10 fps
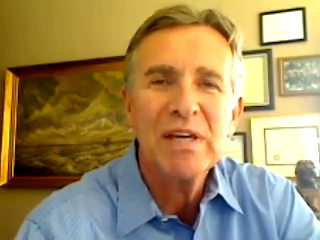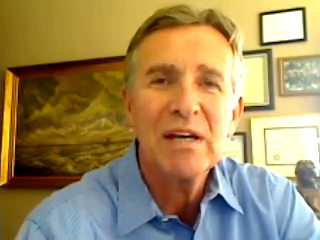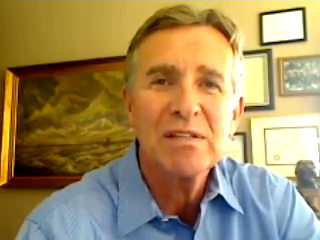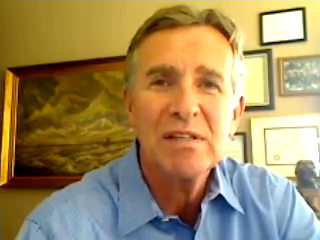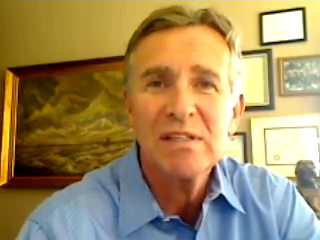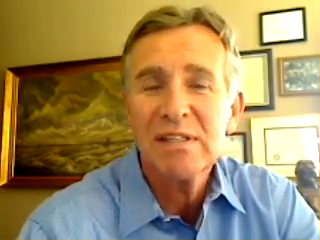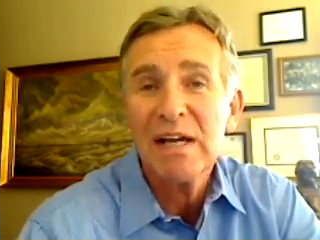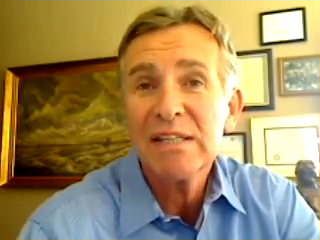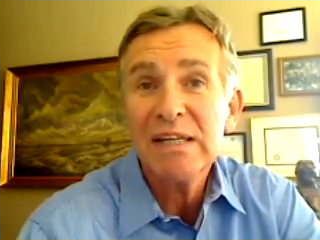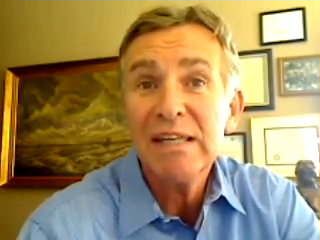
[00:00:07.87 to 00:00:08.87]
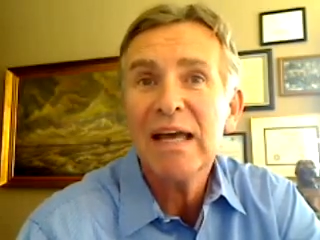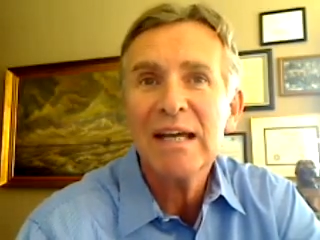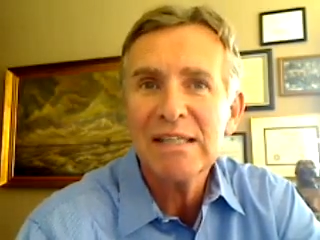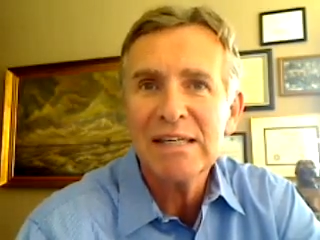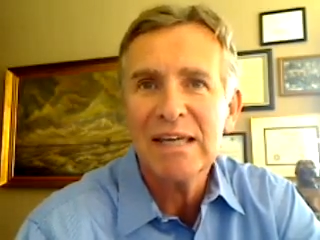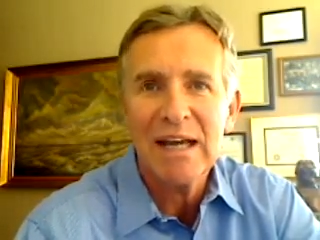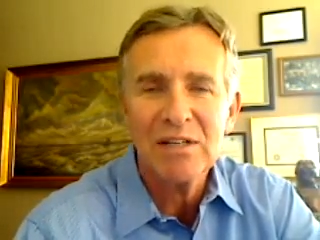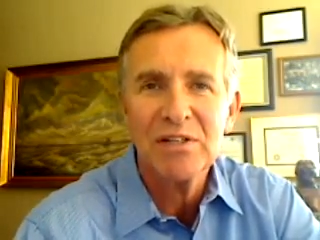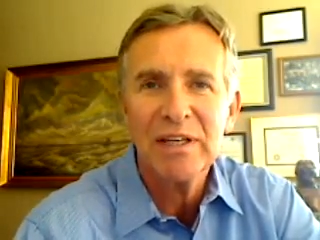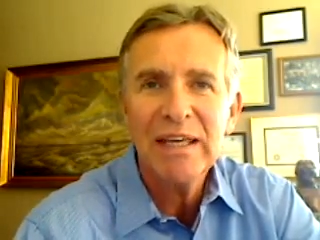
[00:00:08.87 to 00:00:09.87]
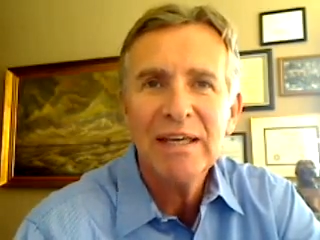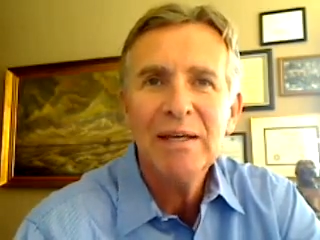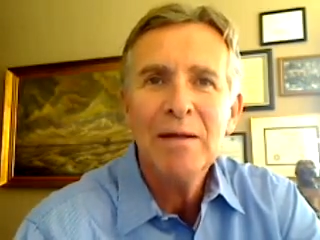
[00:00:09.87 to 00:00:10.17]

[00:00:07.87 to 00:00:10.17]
now since 1990, actually.